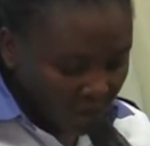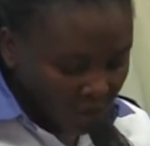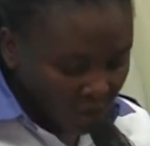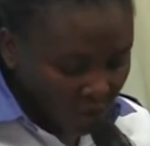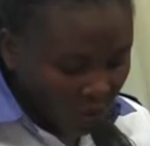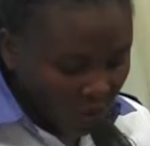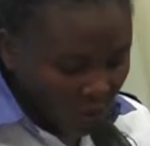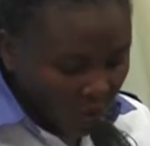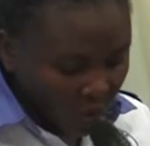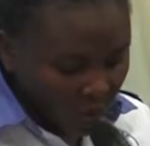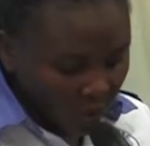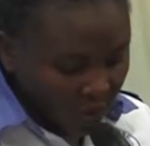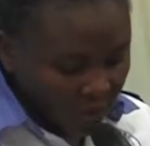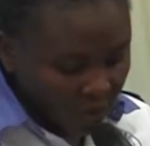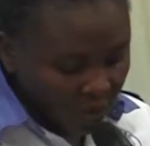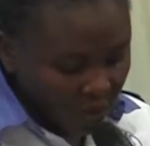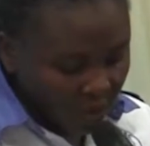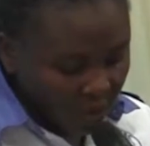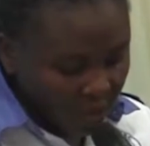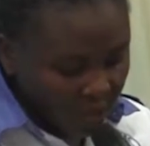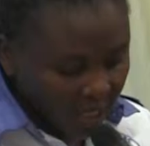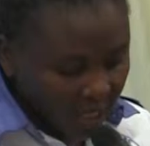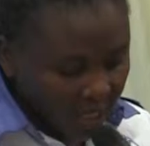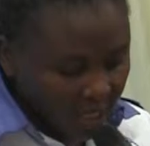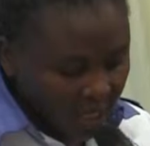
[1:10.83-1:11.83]
So we
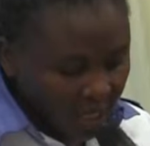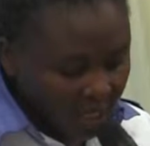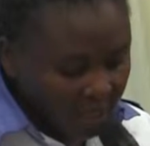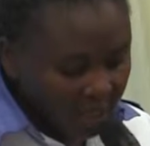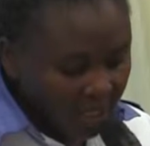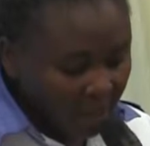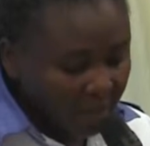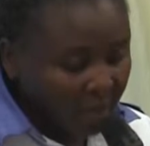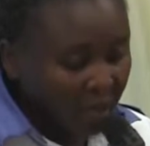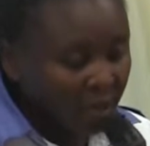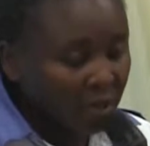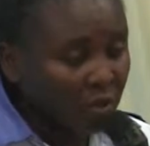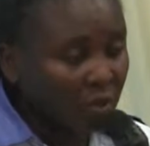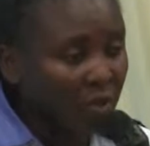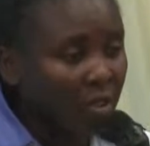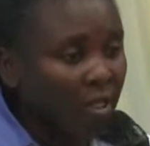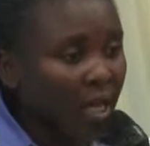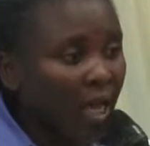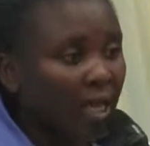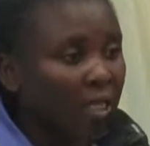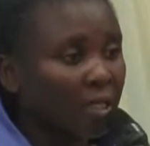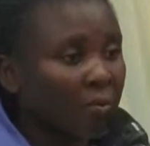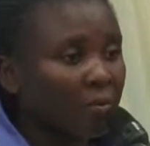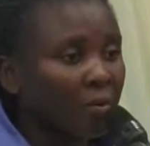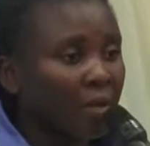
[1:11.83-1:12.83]
do send SMS to
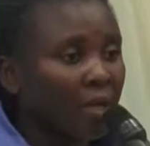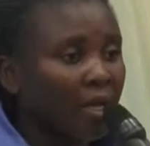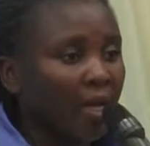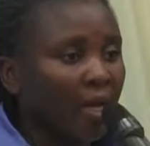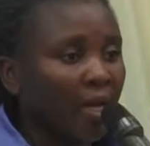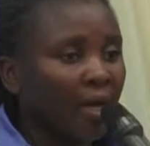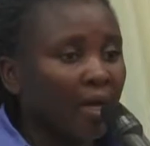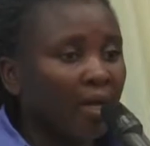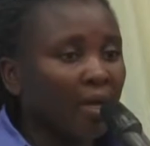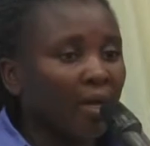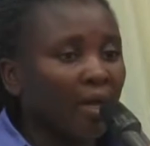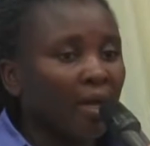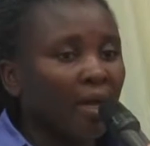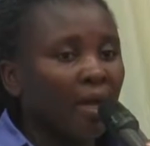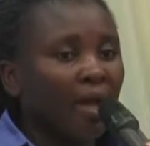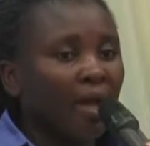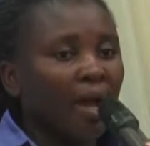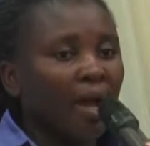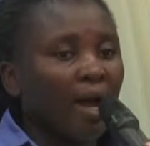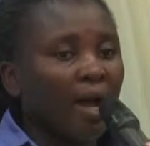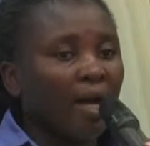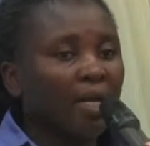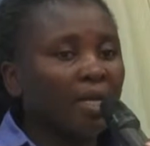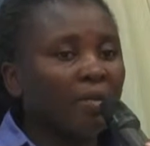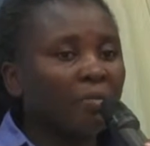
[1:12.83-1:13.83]
taxpayer,
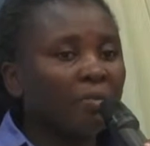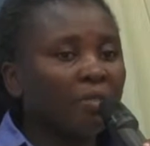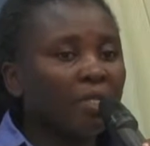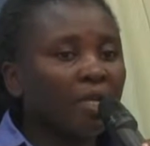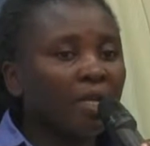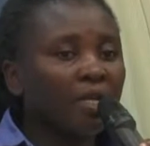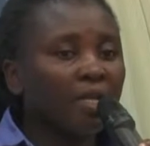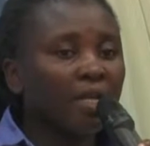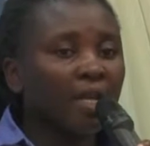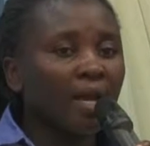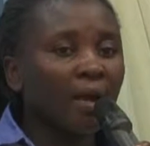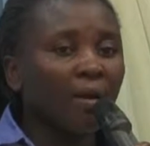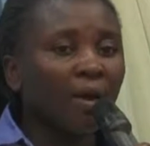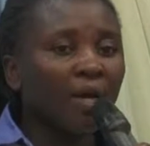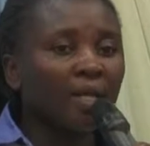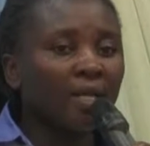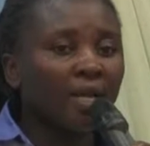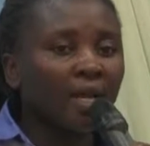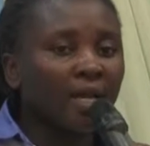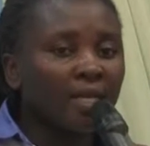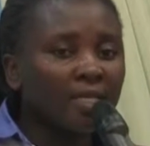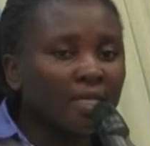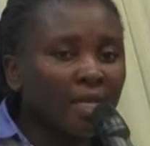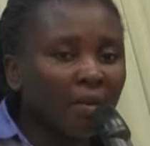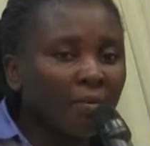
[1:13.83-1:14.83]
and immediately
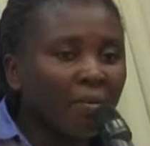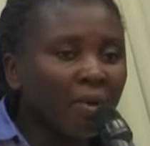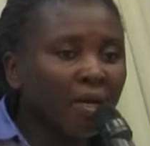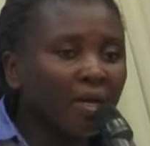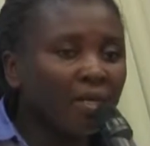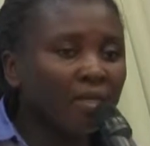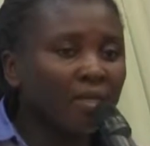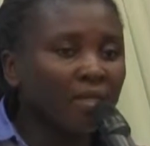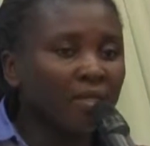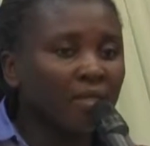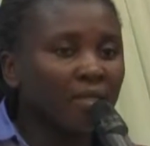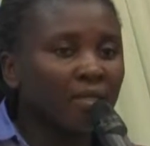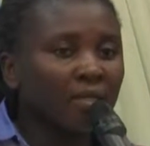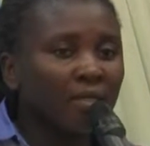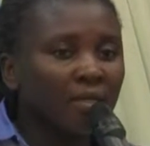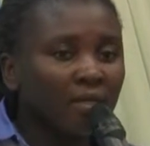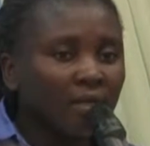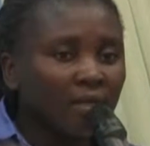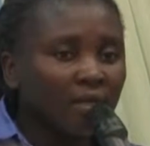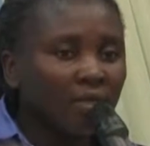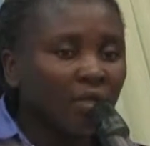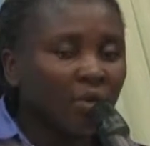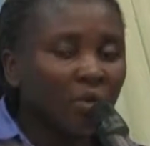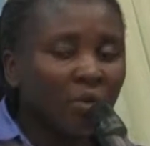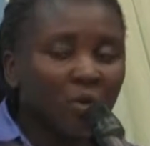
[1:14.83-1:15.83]
our SMS,
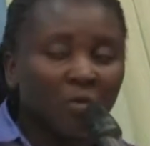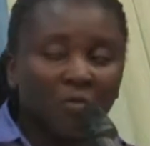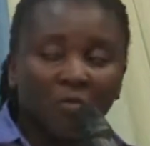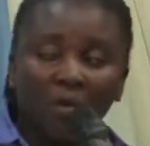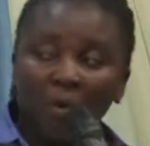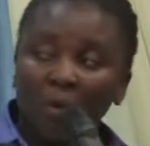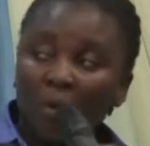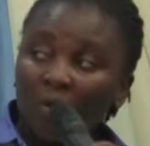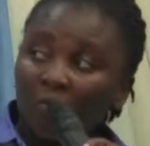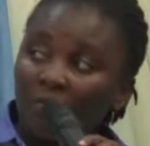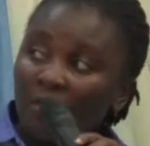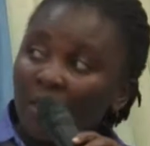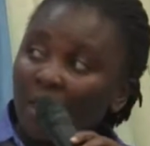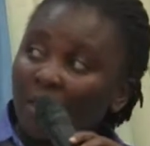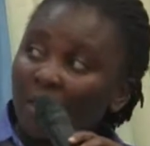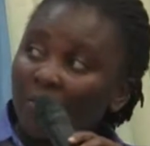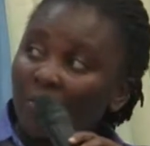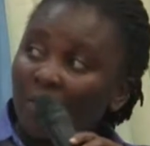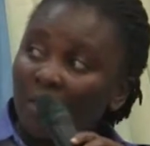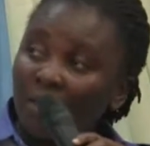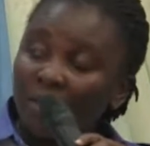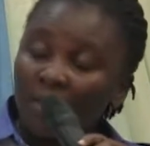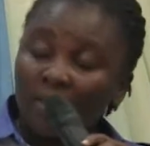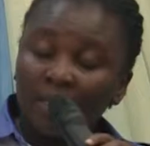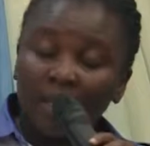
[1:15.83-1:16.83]
in form of
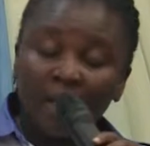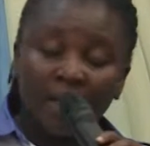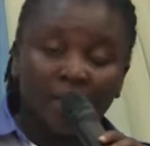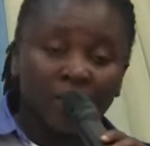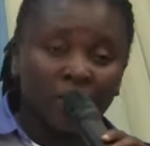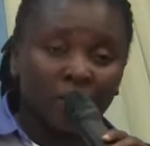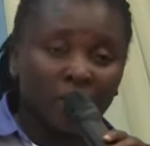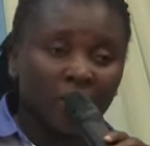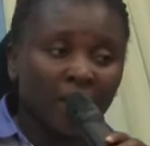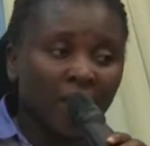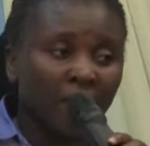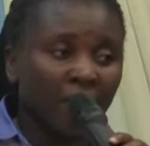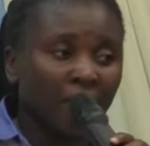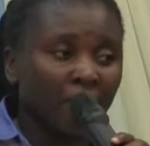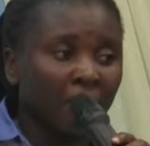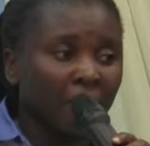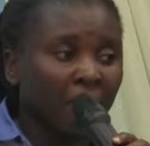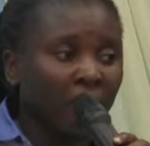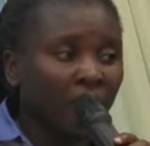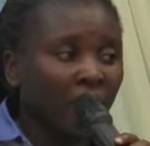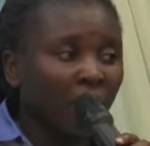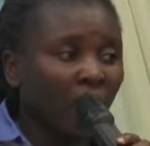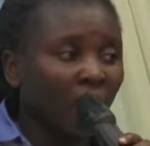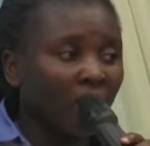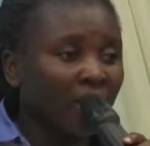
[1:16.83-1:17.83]
text message, get to
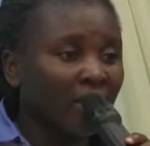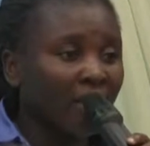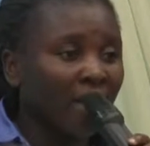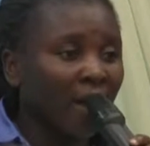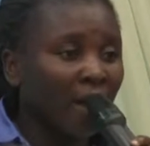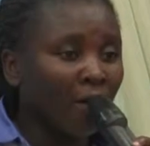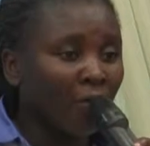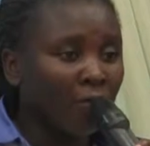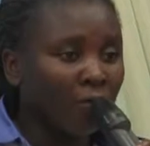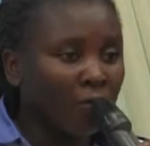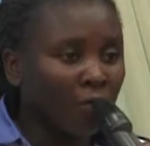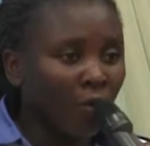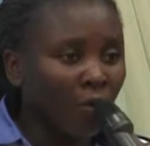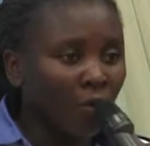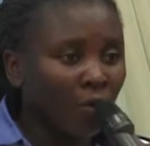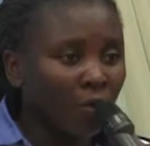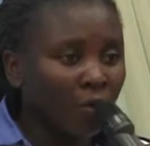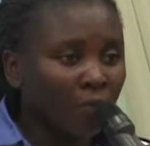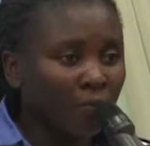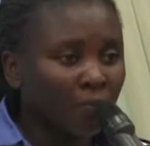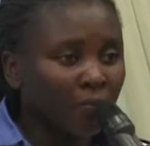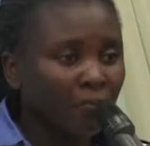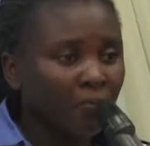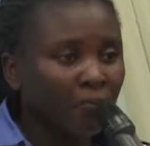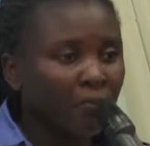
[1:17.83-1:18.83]
them on their
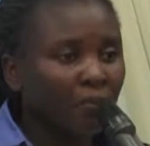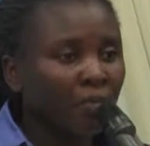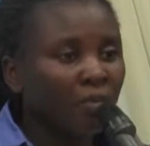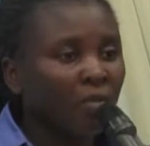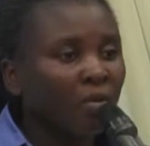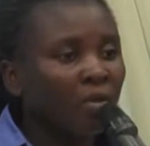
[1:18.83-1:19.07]
phone.